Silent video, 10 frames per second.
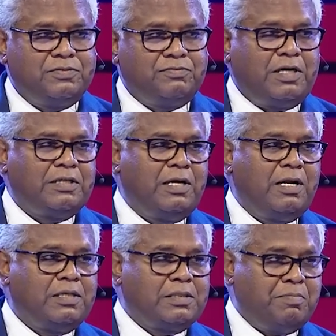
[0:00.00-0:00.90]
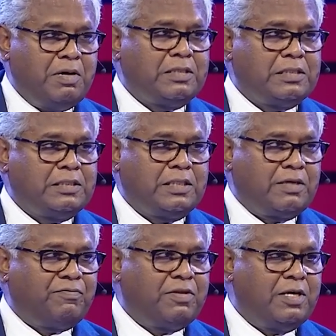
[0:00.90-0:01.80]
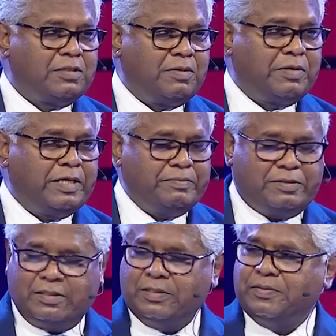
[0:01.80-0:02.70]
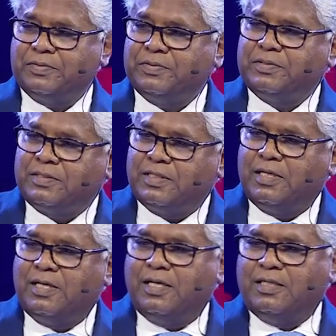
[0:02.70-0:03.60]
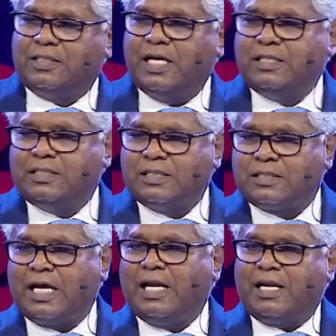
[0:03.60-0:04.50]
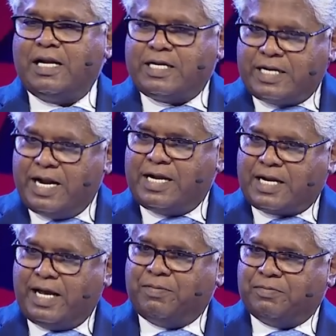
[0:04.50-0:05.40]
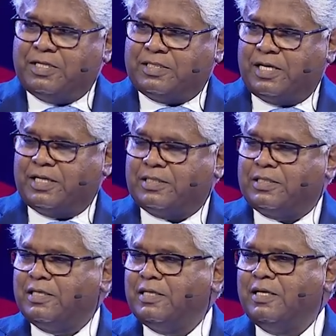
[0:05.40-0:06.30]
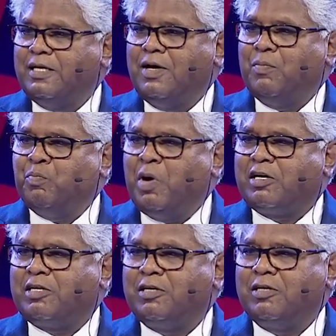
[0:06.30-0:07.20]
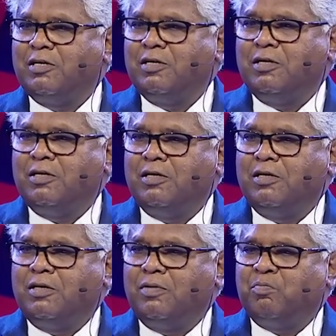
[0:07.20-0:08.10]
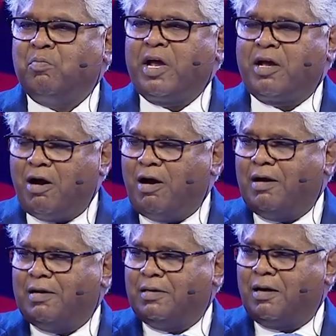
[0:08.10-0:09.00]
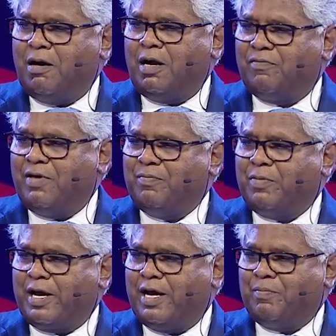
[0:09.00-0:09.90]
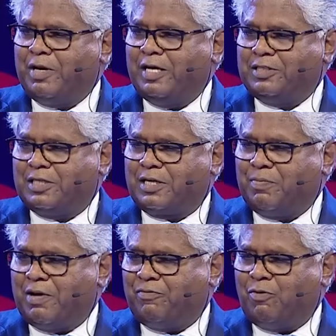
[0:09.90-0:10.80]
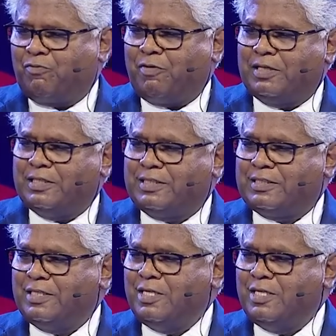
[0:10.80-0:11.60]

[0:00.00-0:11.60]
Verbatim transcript: Father-in-law as a boss is a tough thing sometimes. Changed his salary ten times, he says. But my God, the God of Abraham and Isaac, my forefathers,